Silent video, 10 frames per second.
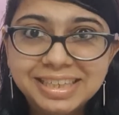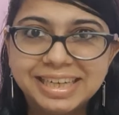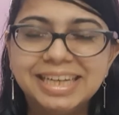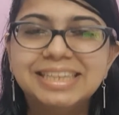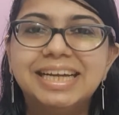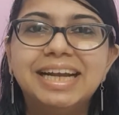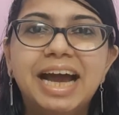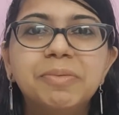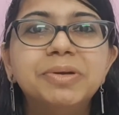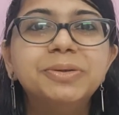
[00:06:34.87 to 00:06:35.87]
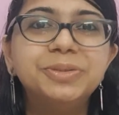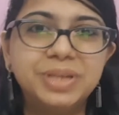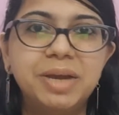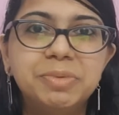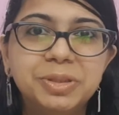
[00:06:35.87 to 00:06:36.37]
trick that I want to
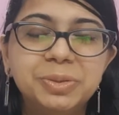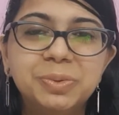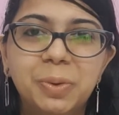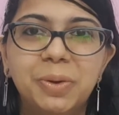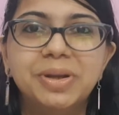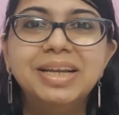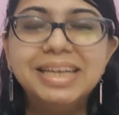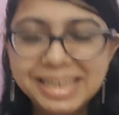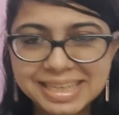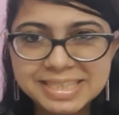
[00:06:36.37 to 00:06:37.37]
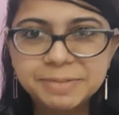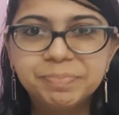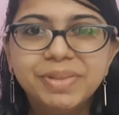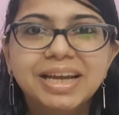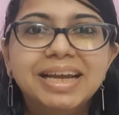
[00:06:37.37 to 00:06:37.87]
share with you all is,
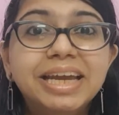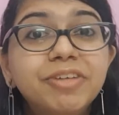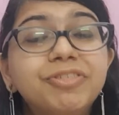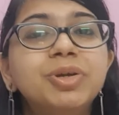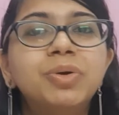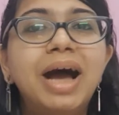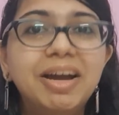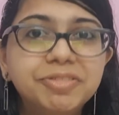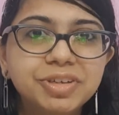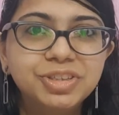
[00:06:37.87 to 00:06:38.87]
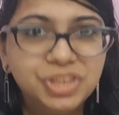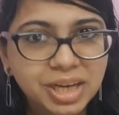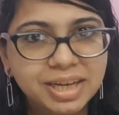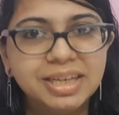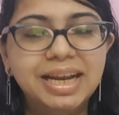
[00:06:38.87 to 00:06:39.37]
if you have
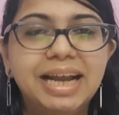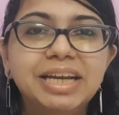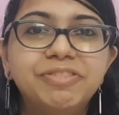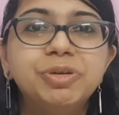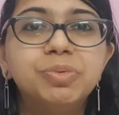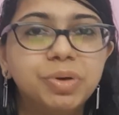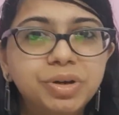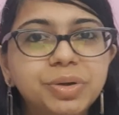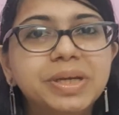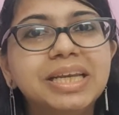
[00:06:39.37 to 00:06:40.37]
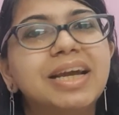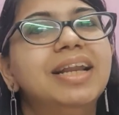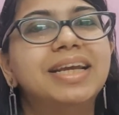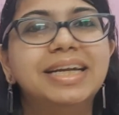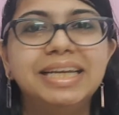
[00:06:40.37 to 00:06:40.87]
children and if you want to
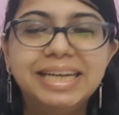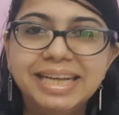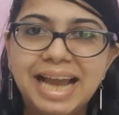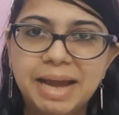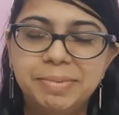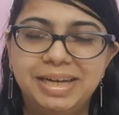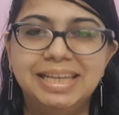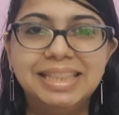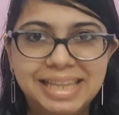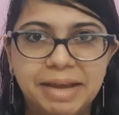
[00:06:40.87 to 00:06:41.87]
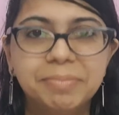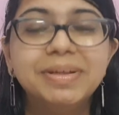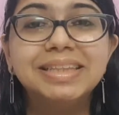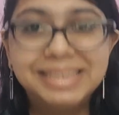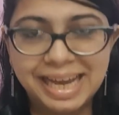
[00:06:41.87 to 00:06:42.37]
inculcate reading habit in them,
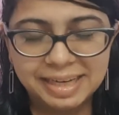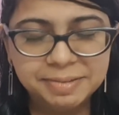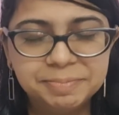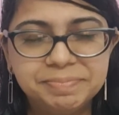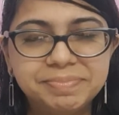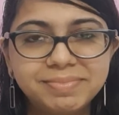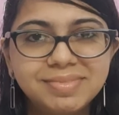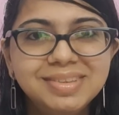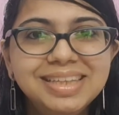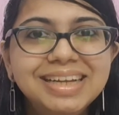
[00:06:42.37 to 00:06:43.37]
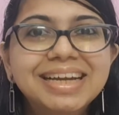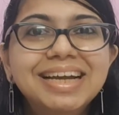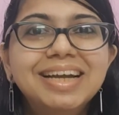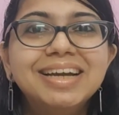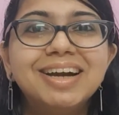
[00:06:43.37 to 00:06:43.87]
then
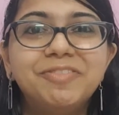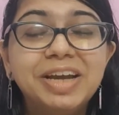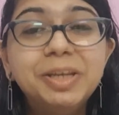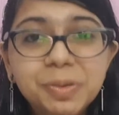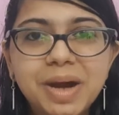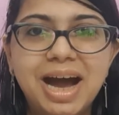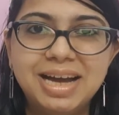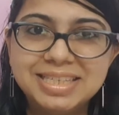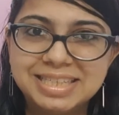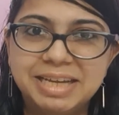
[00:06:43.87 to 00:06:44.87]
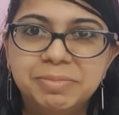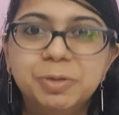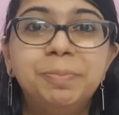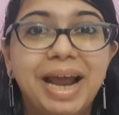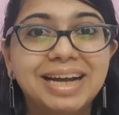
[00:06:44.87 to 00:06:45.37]
when you ask them to
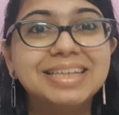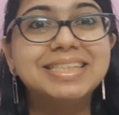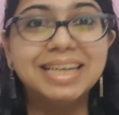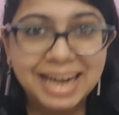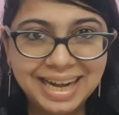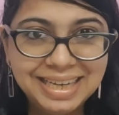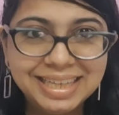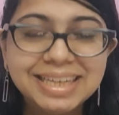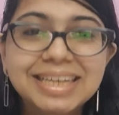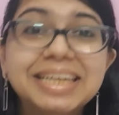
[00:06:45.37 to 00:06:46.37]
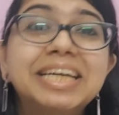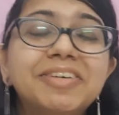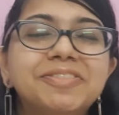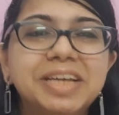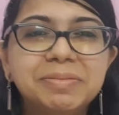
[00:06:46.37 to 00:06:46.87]
practice writing,
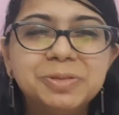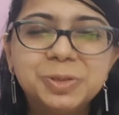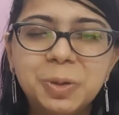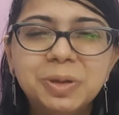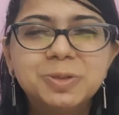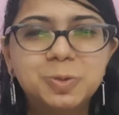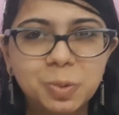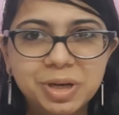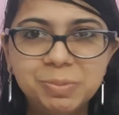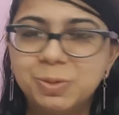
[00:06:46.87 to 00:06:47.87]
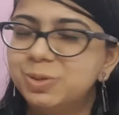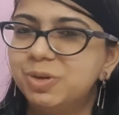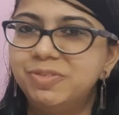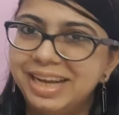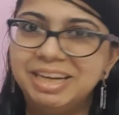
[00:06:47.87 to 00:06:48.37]
give them short storybooks
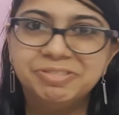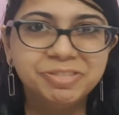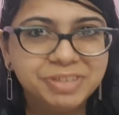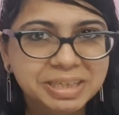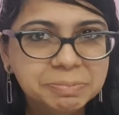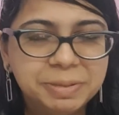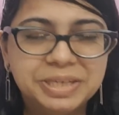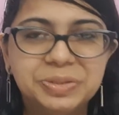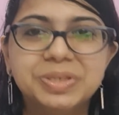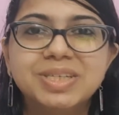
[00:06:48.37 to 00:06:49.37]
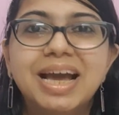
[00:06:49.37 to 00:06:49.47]
of 10-15 pages